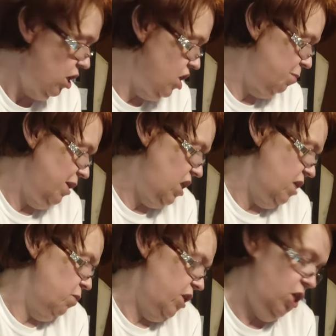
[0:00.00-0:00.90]
I just mix it
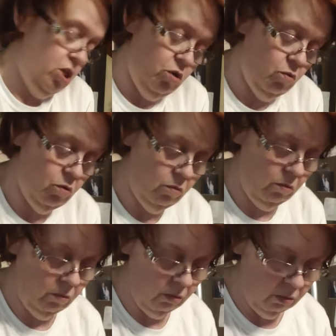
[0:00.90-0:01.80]
in with the ginger root.
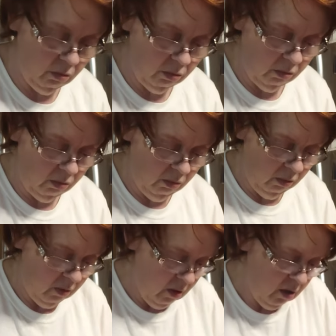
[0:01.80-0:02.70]

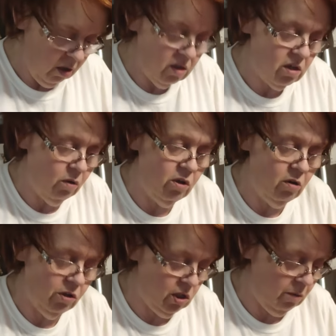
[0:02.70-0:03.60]
This goes in
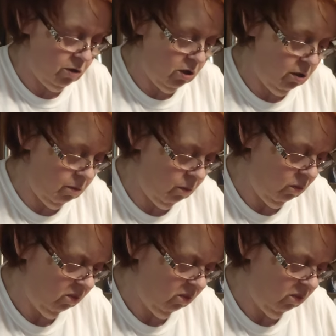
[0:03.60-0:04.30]
at the same time.